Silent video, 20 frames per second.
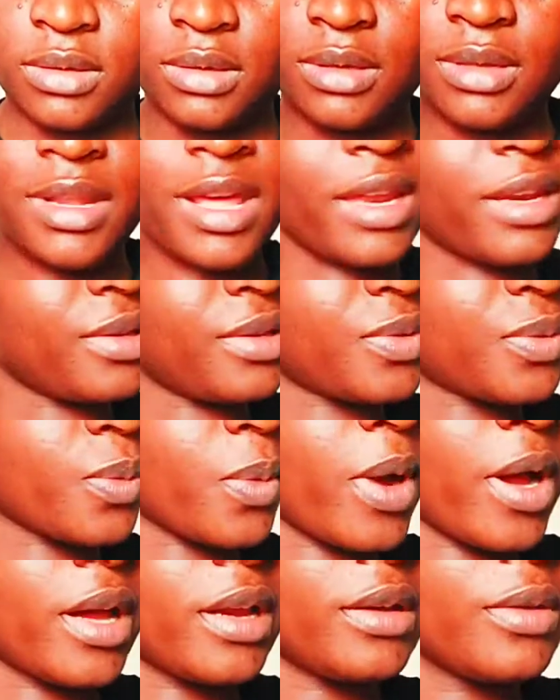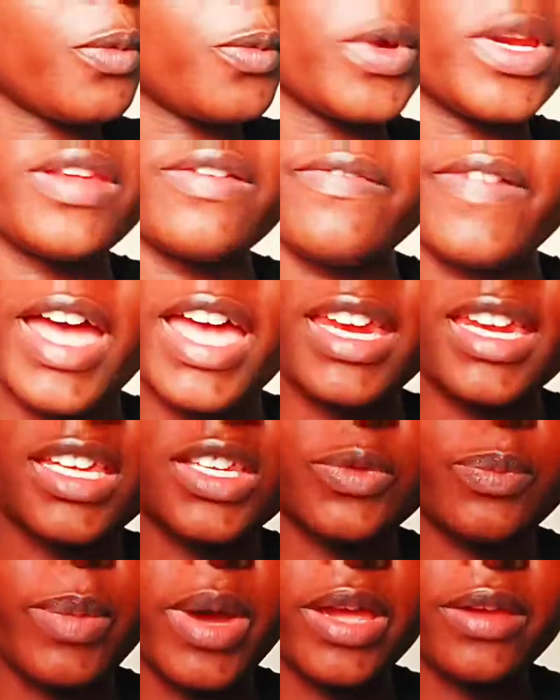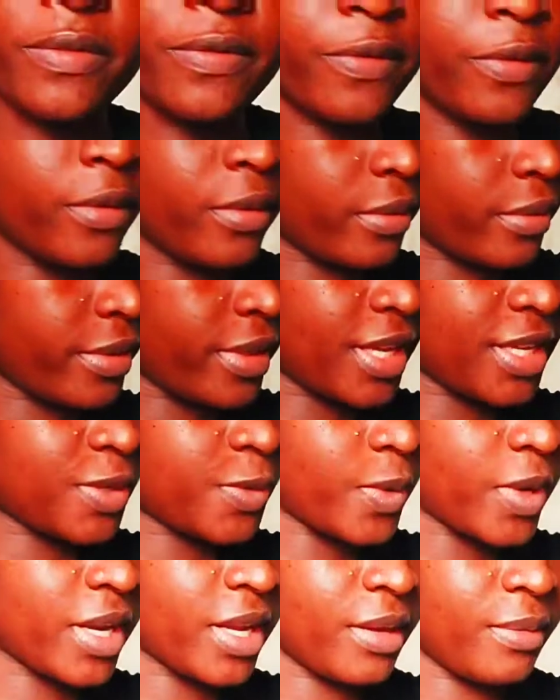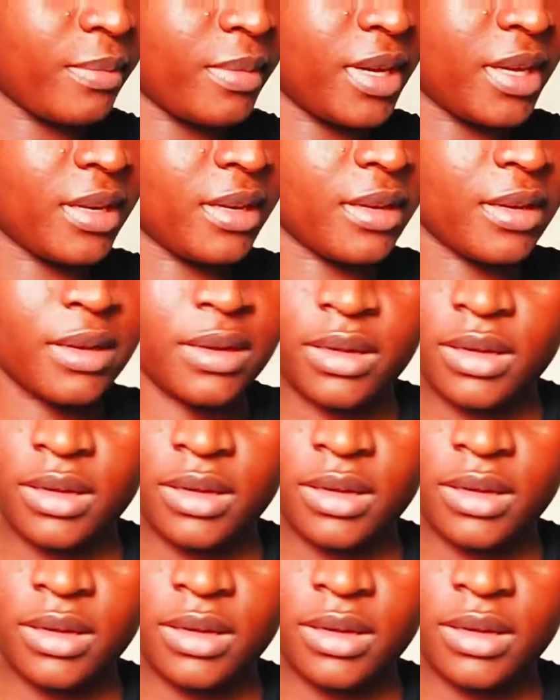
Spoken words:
That is 1. We divide it by 4. That's what I mean.